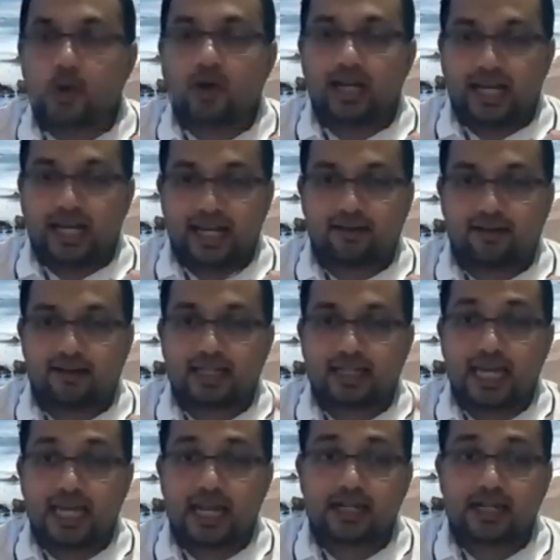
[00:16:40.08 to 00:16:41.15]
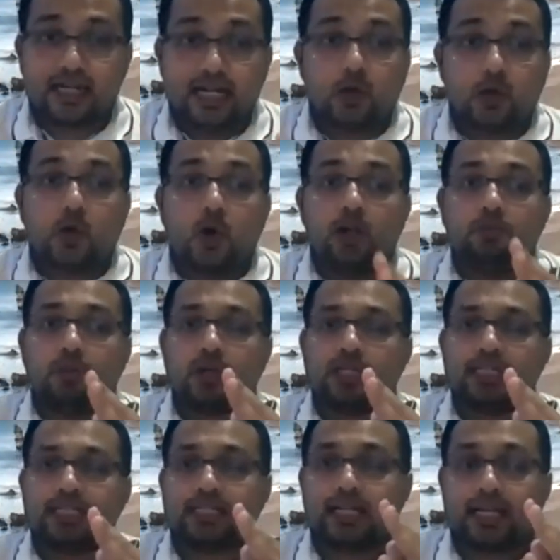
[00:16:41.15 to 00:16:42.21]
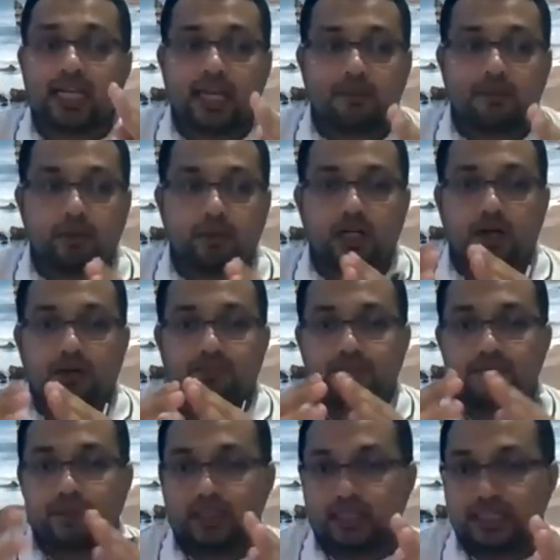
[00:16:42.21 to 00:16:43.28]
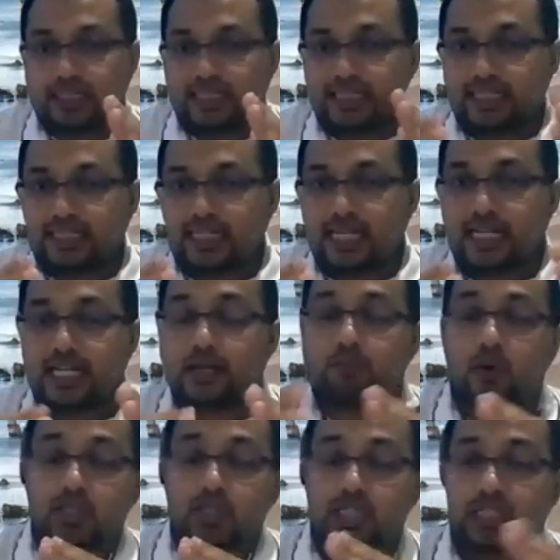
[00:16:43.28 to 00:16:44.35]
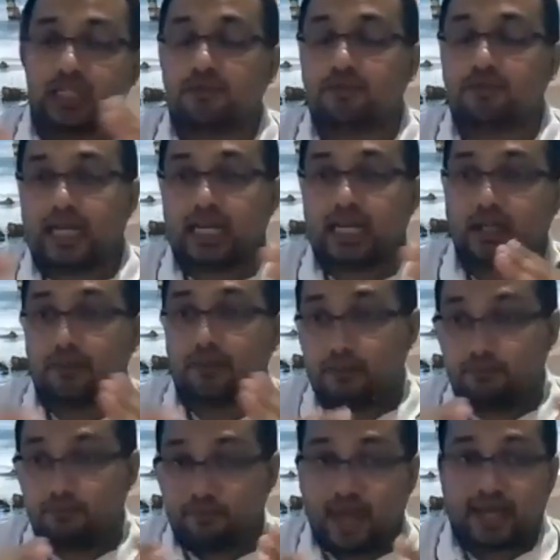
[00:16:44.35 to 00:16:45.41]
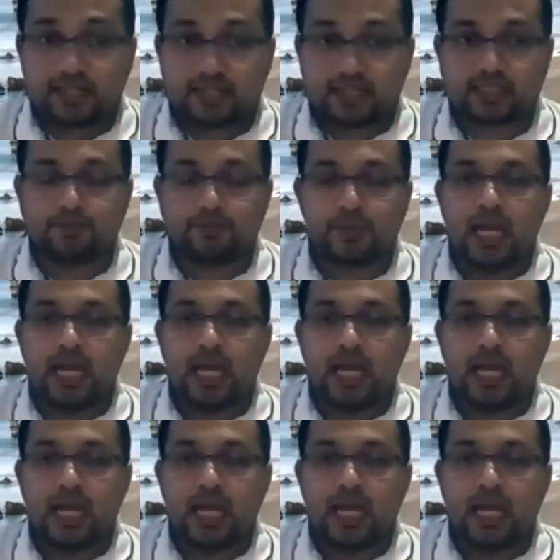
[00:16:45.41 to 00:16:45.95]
goal hierarchy, and goal models are capable of containing positive, negative impacts.